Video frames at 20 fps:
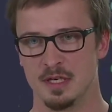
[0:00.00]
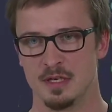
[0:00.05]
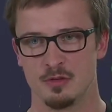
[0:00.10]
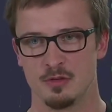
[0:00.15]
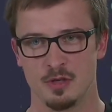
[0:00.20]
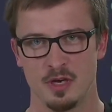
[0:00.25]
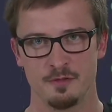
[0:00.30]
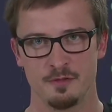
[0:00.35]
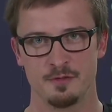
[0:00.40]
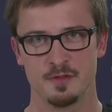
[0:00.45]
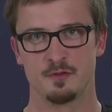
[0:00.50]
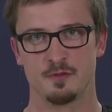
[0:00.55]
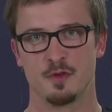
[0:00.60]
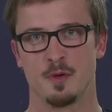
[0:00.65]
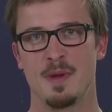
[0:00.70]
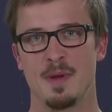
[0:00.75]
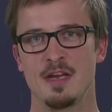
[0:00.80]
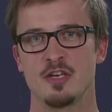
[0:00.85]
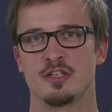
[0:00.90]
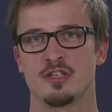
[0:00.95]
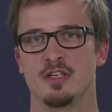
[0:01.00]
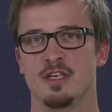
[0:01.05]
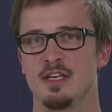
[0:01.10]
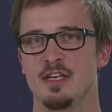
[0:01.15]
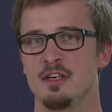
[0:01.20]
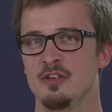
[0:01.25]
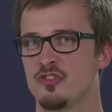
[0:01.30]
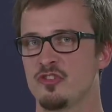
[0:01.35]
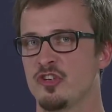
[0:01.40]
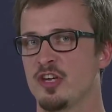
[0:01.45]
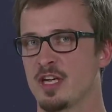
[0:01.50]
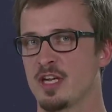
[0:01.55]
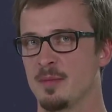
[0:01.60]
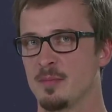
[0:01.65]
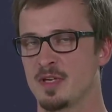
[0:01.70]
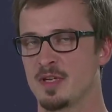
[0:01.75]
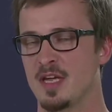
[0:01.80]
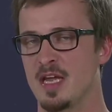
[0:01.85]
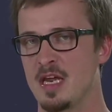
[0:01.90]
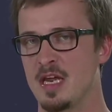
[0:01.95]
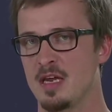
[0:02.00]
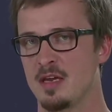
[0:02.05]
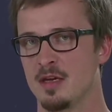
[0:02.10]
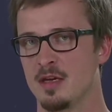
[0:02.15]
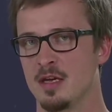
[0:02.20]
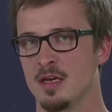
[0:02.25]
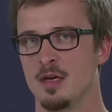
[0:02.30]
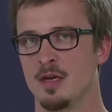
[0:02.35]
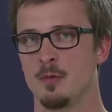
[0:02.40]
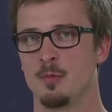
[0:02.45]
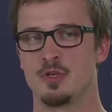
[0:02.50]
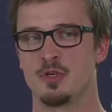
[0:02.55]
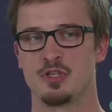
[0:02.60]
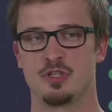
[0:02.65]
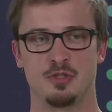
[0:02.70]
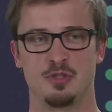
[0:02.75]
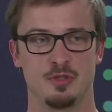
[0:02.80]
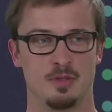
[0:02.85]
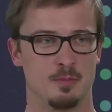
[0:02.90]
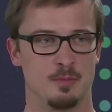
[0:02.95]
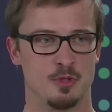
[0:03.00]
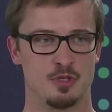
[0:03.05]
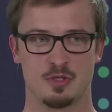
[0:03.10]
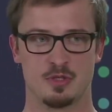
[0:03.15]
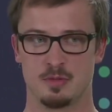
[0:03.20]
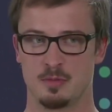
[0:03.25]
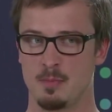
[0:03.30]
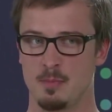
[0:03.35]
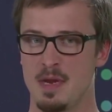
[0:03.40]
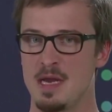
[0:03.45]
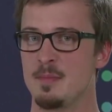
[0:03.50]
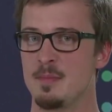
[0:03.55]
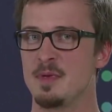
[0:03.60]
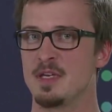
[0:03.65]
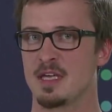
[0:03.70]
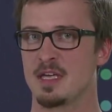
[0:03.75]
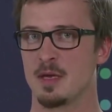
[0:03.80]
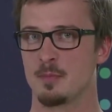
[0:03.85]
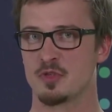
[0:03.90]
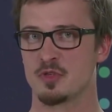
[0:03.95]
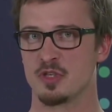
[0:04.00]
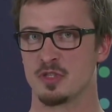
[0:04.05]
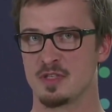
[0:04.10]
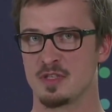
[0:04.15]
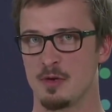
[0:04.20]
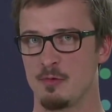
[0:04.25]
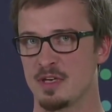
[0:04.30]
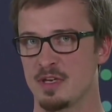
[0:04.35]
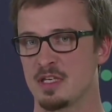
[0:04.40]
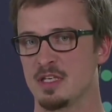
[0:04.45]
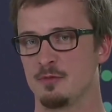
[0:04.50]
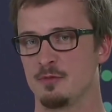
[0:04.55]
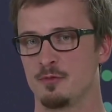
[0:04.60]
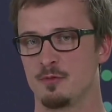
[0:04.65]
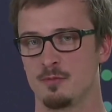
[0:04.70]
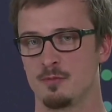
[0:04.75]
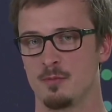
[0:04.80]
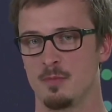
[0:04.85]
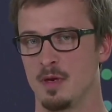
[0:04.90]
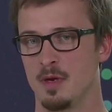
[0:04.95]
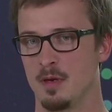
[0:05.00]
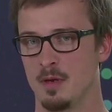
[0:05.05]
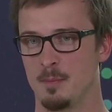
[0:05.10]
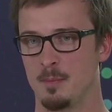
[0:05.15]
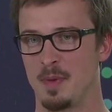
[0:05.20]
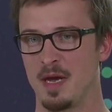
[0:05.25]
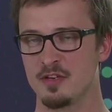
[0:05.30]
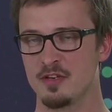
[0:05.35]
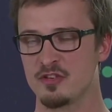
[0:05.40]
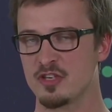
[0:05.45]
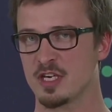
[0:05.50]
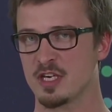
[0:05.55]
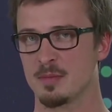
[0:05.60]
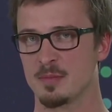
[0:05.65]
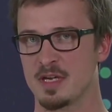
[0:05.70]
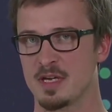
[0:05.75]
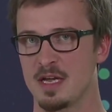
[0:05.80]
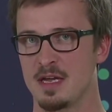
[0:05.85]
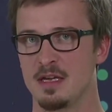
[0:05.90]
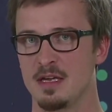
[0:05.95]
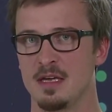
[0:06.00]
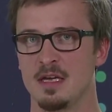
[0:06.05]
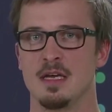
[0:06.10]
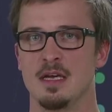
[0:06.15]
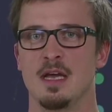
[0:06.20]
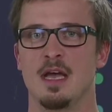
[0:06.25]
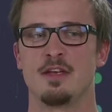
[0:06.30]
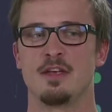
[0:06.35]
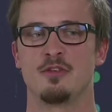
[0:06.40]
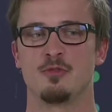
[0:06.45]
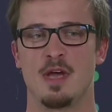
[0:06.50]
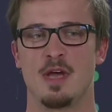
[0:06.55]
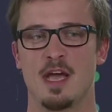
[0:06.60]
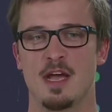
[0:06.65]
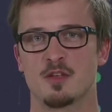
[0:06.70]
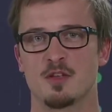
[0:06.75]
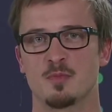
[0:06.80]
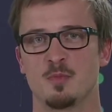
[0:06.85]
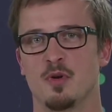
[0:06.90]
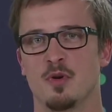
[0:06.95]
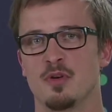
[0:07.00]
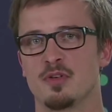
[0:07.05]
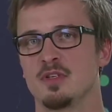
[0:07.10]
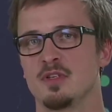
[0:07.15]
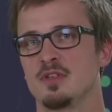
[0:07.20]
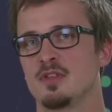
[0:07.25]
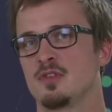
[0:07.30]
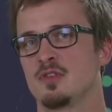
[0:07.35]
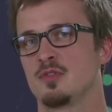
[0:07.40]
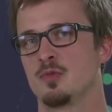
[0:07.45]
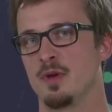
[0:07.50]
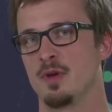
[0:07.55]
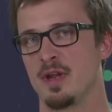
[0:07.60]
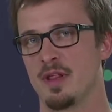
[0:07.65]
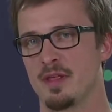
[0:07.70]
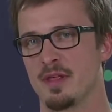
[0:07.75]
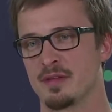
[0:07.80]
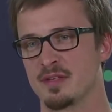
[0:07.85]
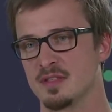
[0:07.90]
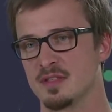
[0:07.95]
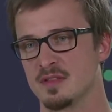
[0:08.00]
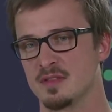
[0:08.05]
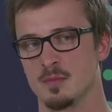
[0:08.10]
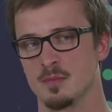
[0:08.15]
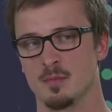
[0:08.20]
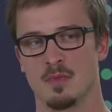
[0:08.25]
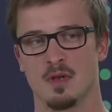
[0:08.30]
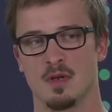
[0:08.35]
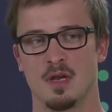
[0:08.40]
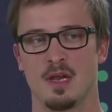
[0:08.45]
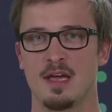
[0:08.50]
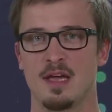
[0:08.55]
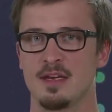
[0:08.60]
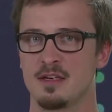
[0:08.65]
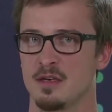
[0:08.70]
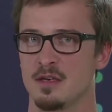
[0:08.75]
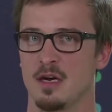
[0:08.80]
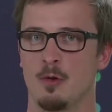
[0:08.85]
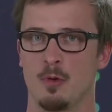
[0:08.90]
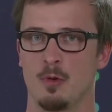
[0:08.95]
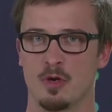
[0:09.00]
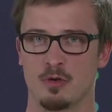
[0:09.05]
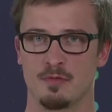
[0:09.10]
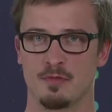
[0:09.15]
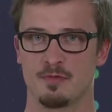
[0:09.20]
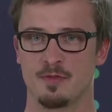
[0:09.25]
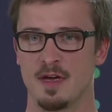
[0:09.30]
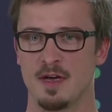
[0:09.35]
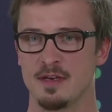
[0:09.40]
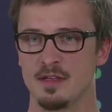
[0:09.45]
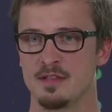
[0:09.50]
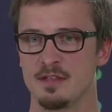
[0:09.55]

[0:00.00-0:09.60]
You have information in Checkmk which may be captured directly by Checkmk, and you export it to another system, like our Grafana